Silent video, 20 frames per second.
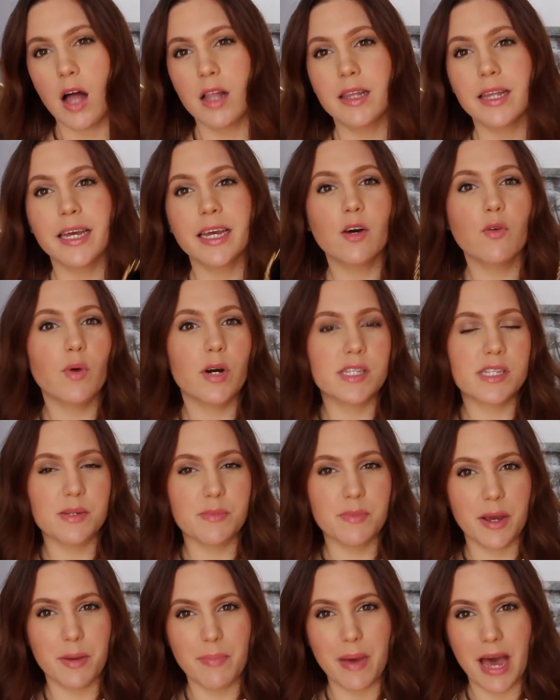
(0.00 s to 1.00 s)
I'll link a what's
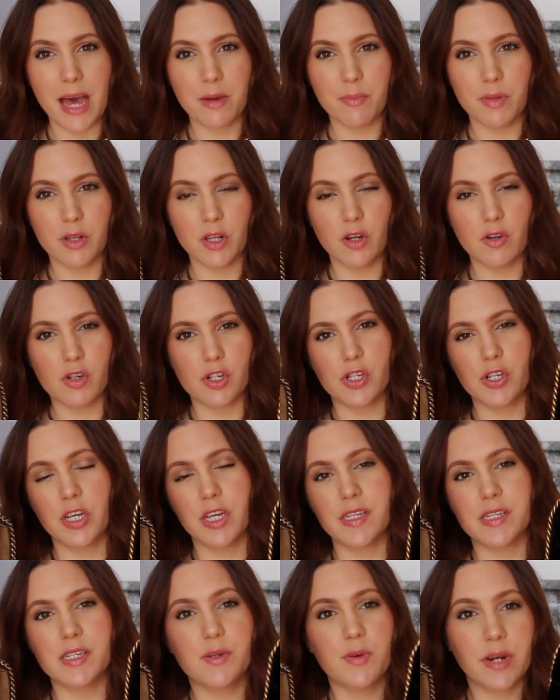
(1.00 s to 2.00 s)
in my bag below just
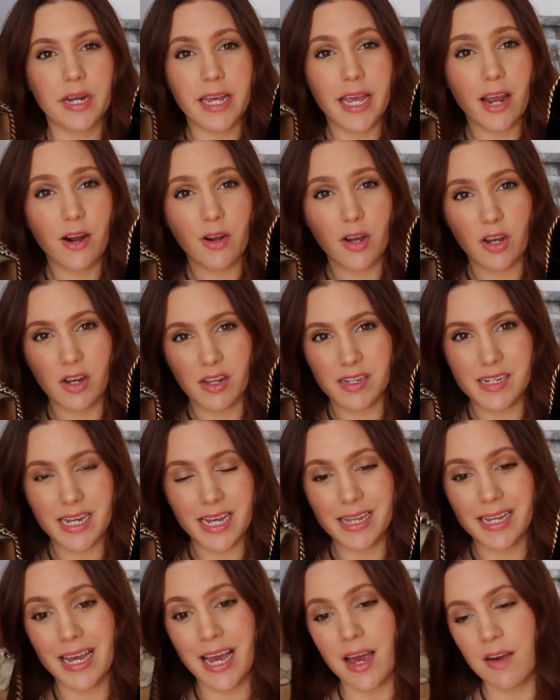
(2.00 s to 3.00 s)
so you can see what I carry on a
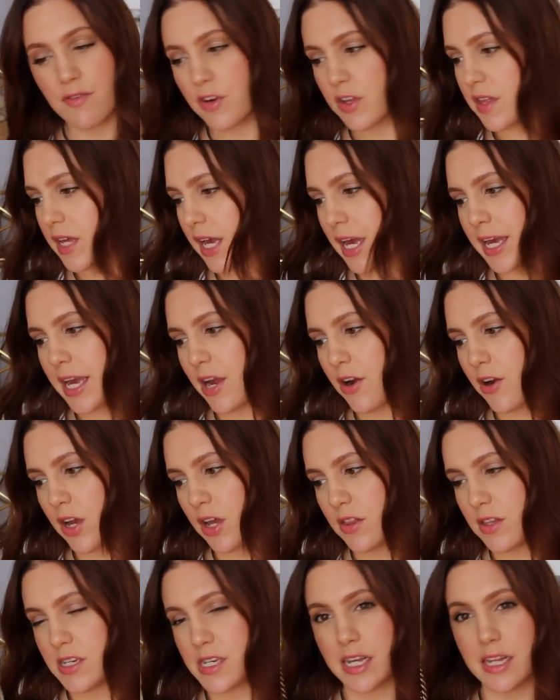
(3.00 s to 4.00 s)
daily. Everything I
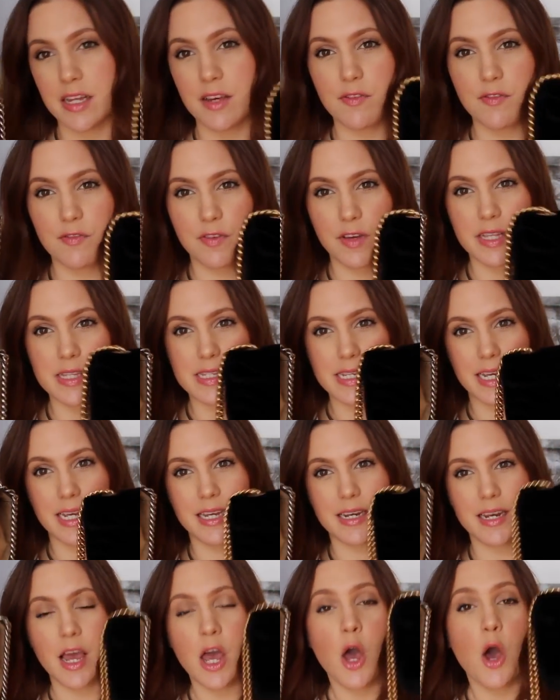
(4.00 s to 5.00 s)
carry on the daily fits
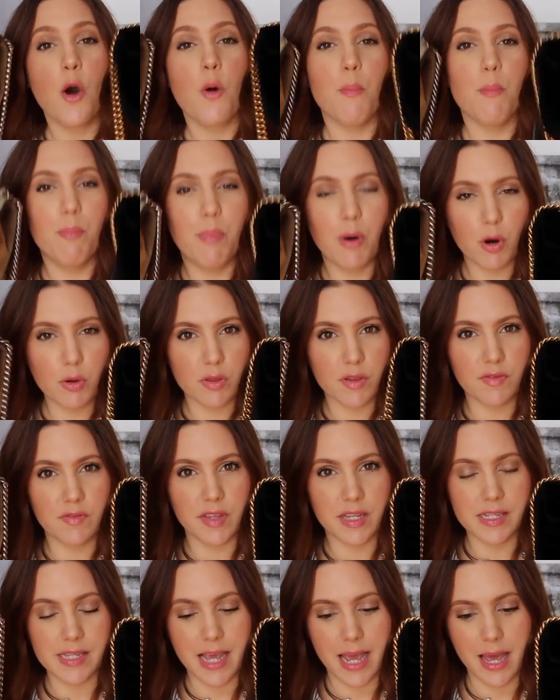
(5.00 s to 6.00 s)
in both
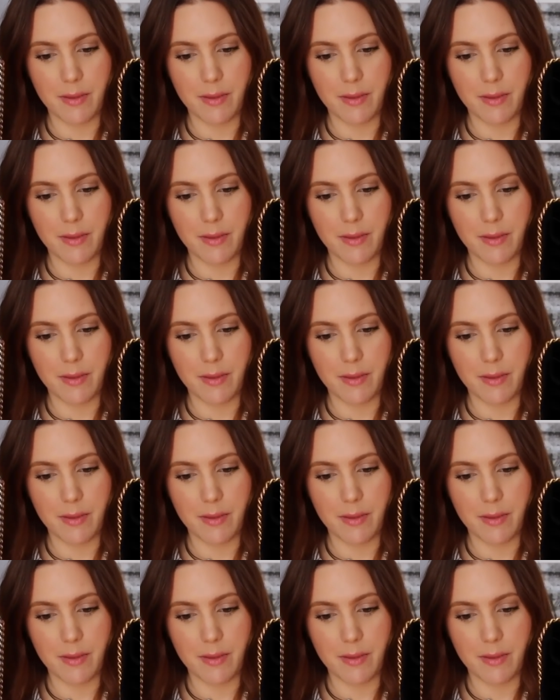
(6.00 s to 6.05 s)
of these